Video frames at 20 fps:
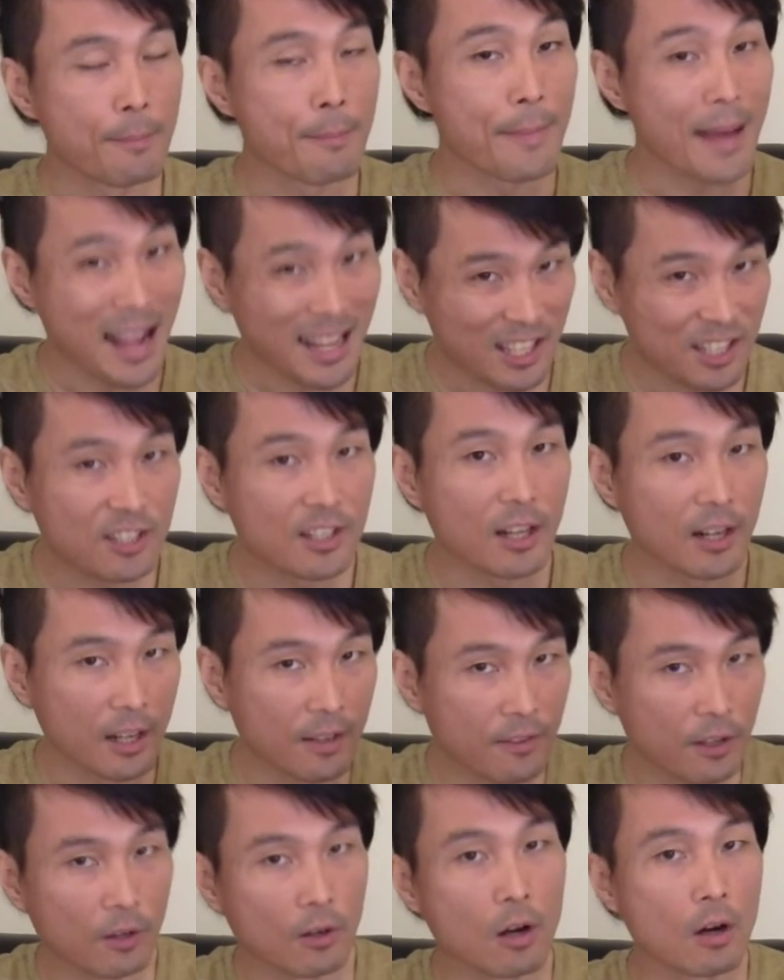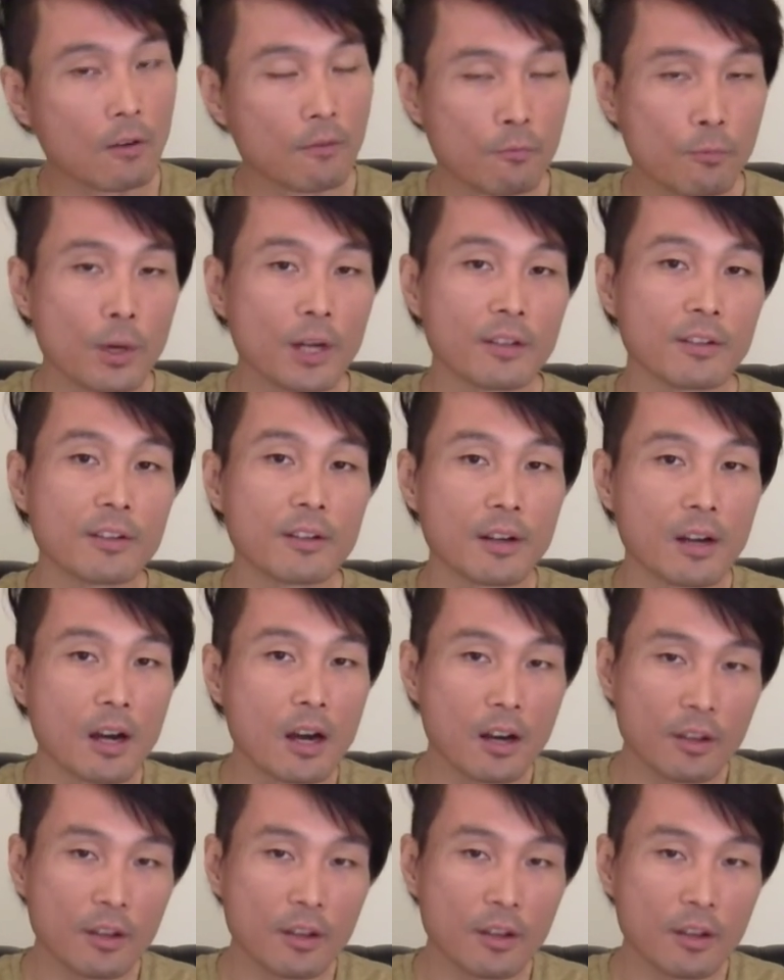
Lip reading: of what